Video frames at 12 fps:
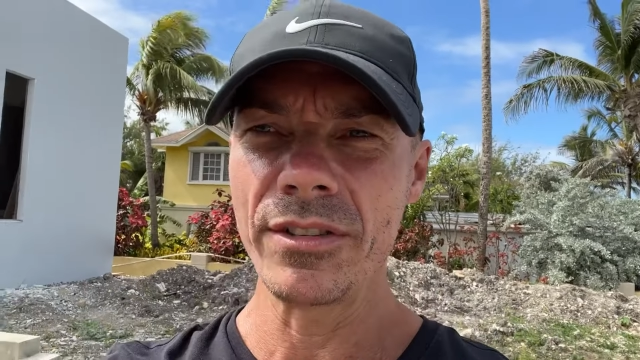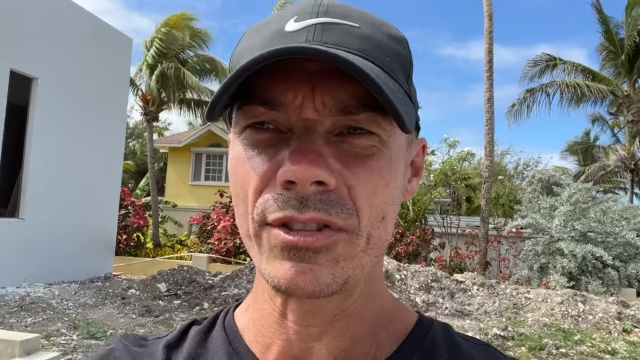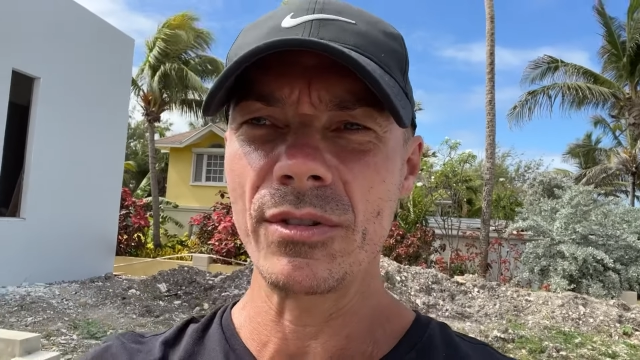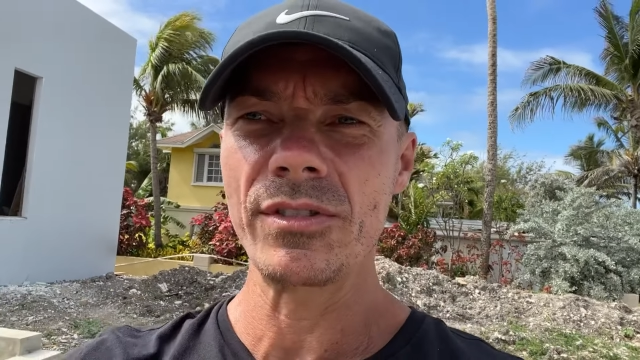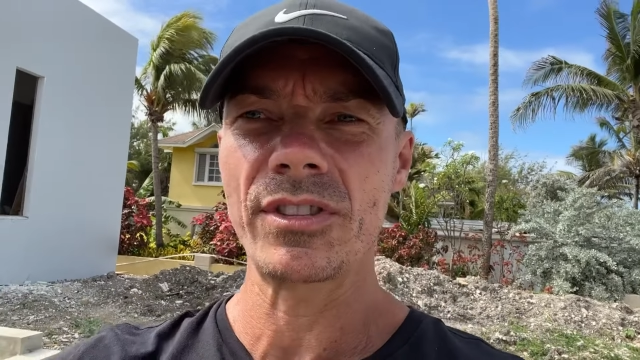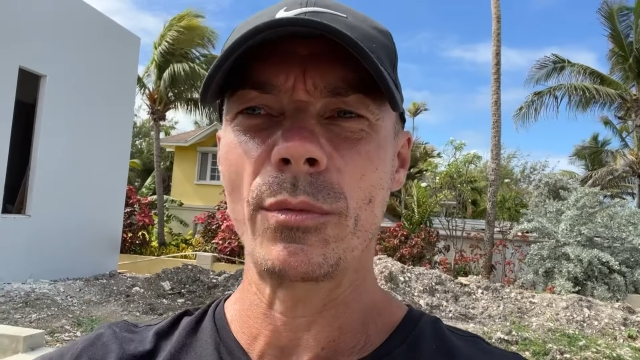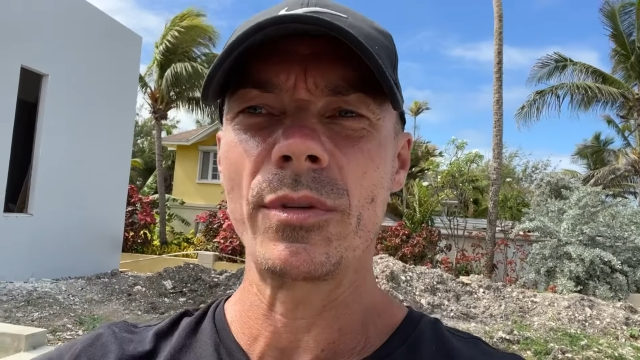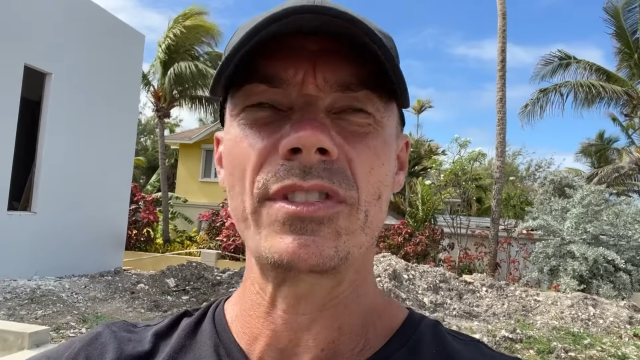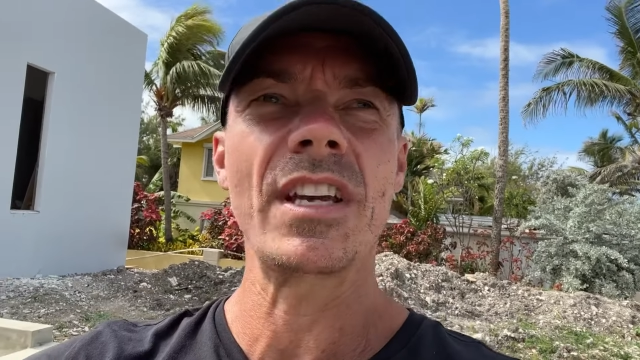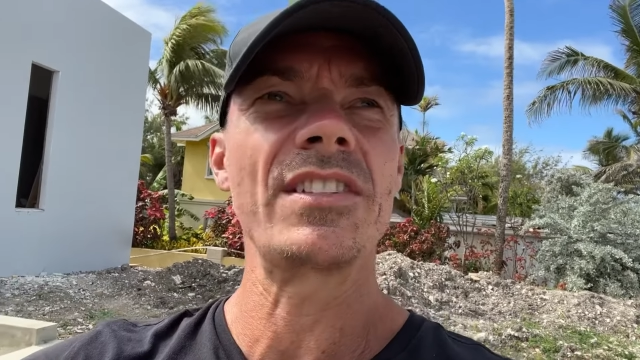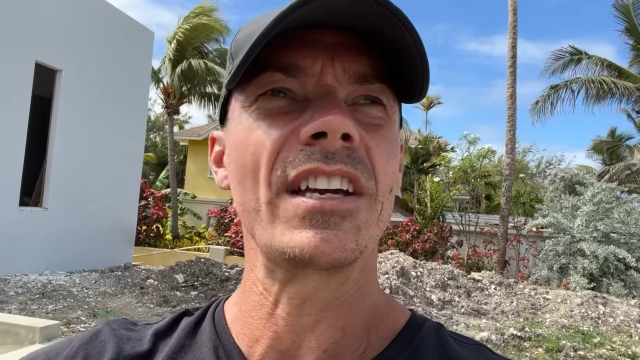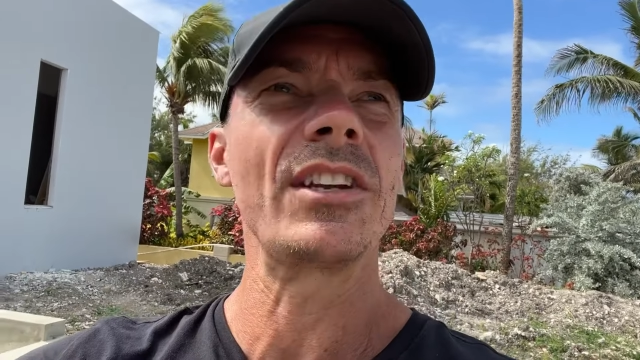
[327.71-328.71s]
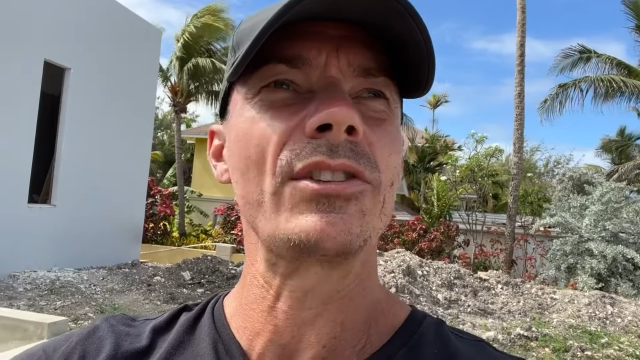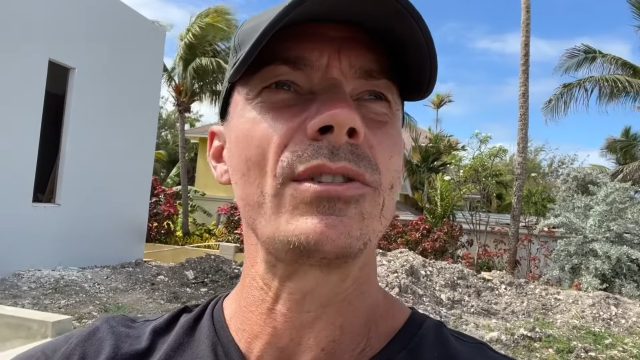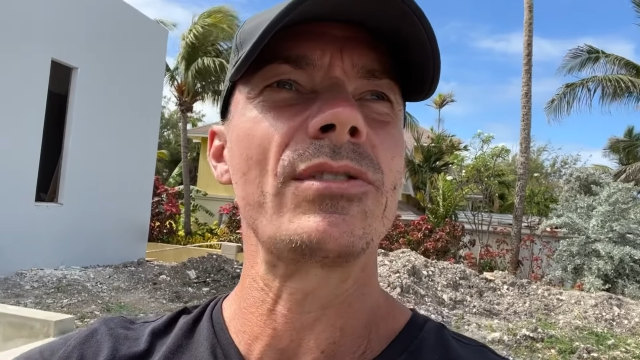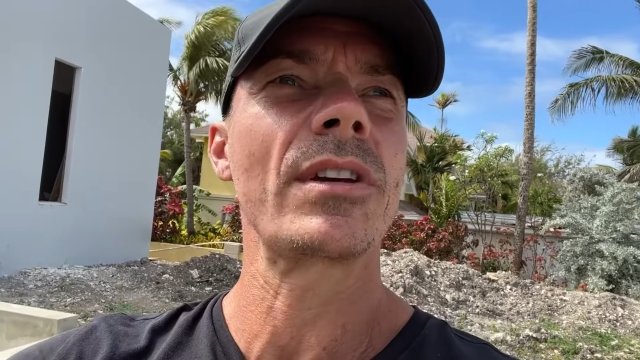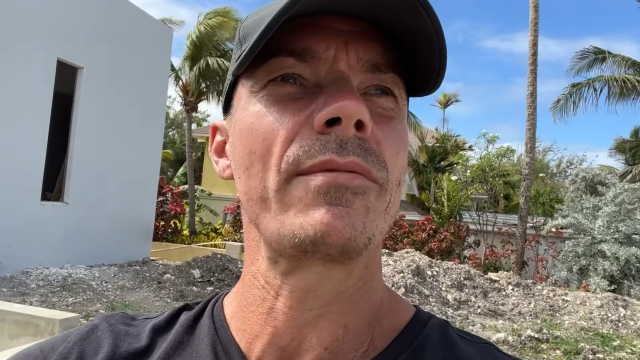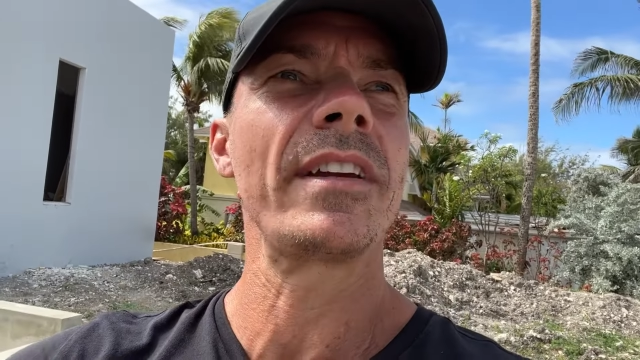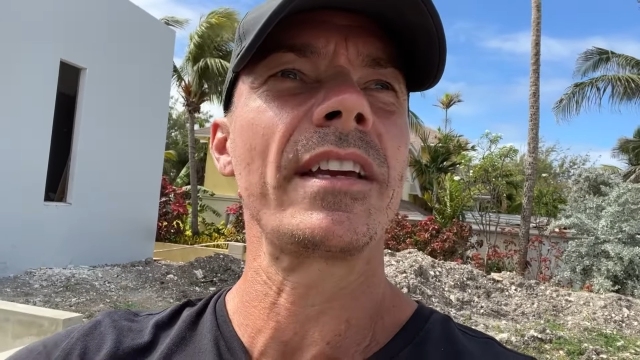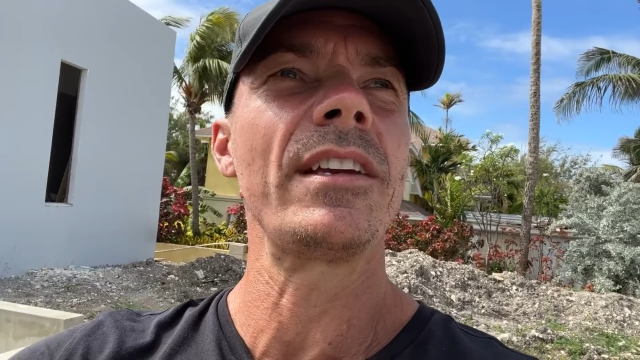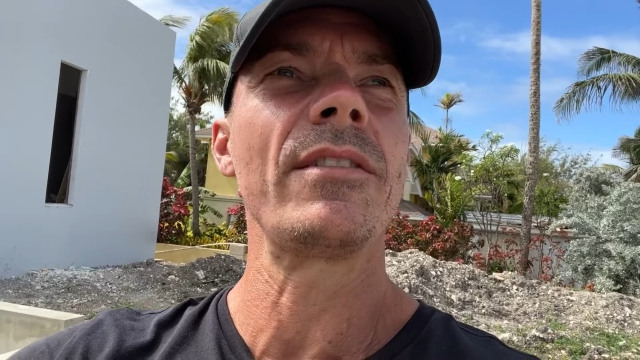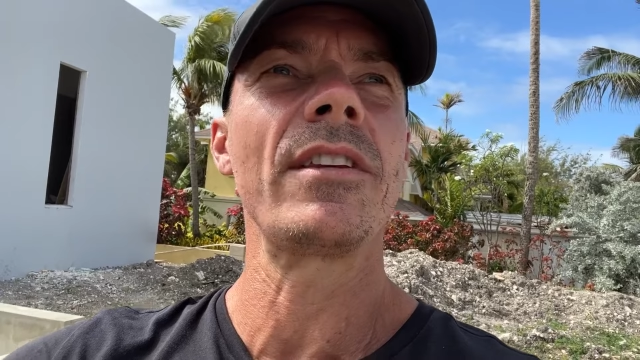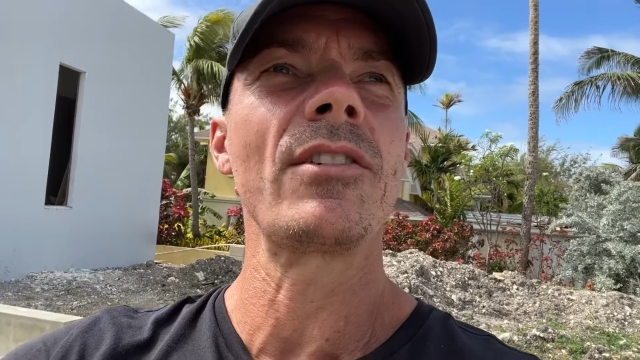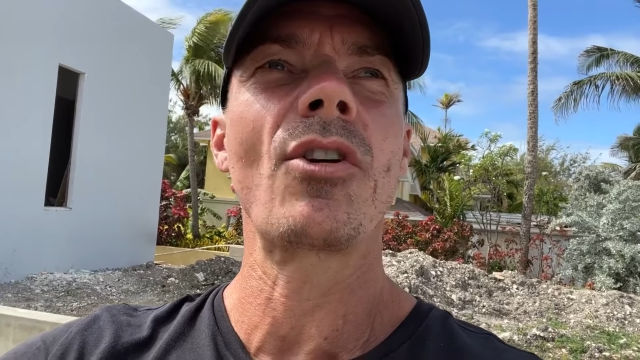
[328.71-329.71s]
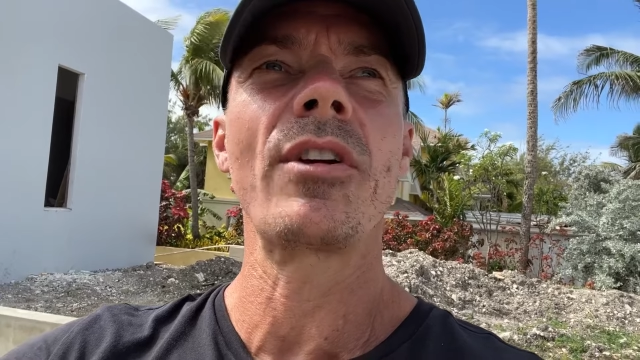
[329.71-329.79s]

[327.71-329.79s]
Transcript: As soon as someone says they're going to do something, we've